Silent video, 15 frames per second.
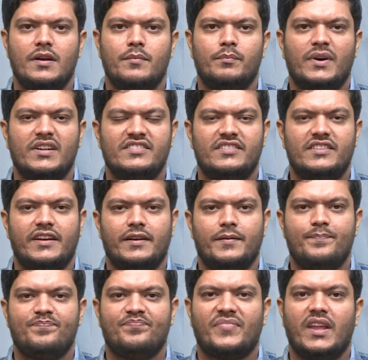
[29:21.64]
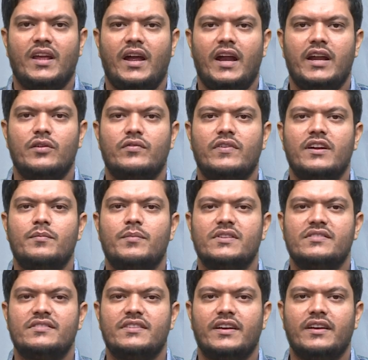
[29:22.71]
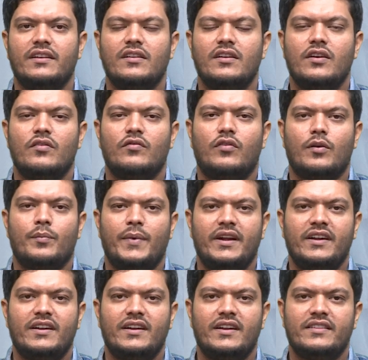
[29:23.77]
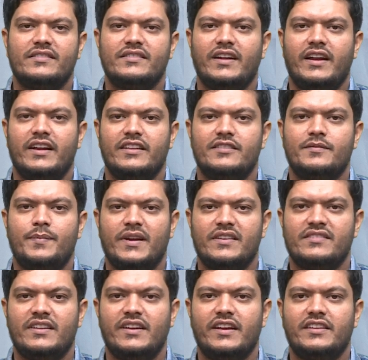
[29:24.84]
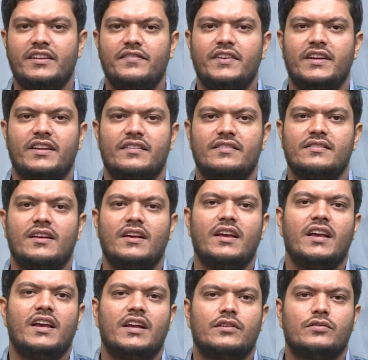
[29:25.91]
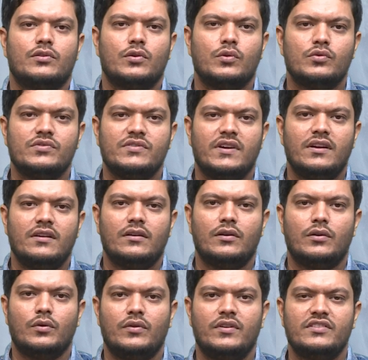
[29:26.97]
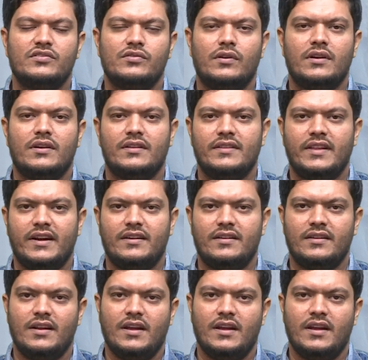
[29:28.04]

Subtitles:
Budgeting. Adequate budgeting for maintenance and inspection activities is crucial to ensure that